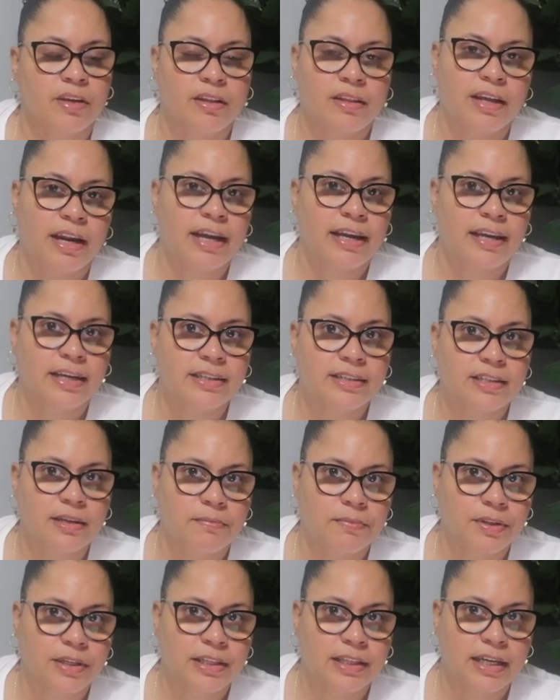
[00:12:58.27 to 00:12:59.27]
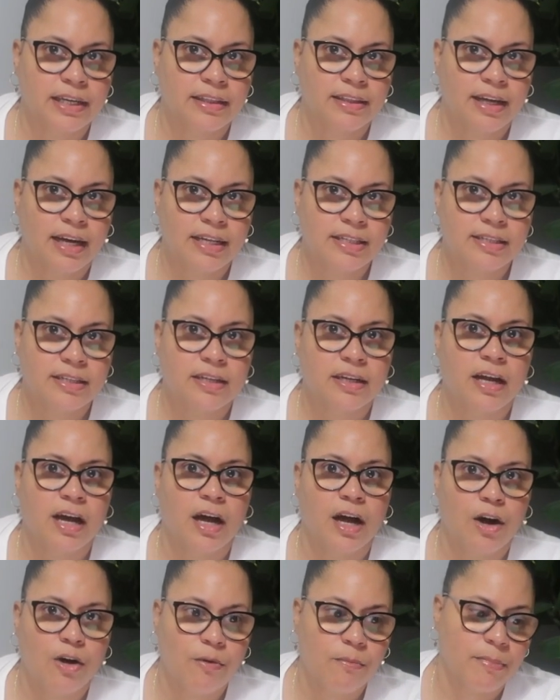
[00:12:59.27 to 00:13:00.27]
that I get something like that to
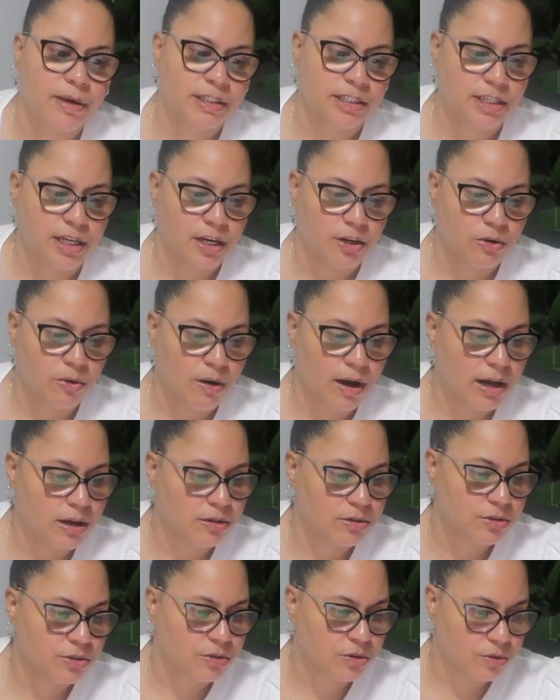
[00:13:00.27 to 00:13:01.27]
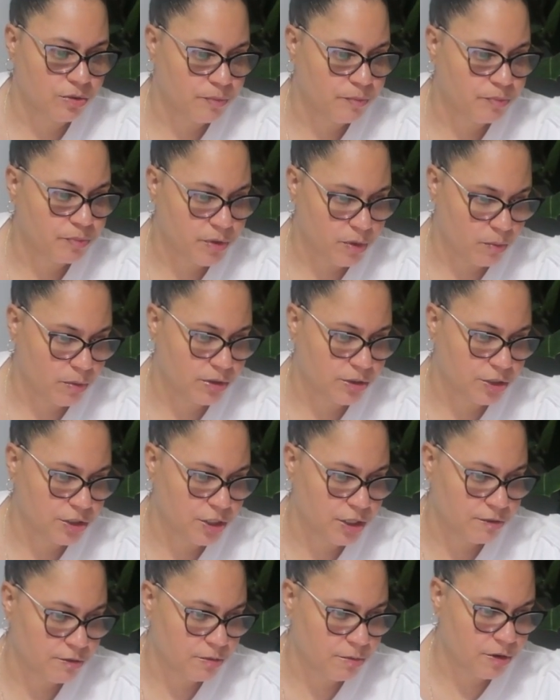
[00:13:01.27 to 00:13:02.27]
help my channel out. So Wondershare